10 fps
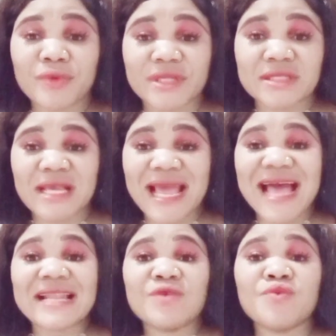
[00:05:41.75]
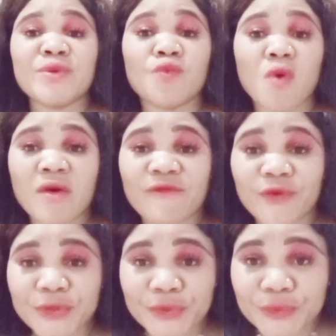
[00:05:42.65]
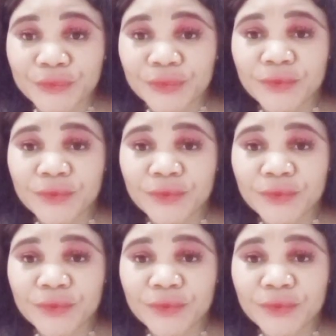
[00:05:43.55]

it and it will work for you.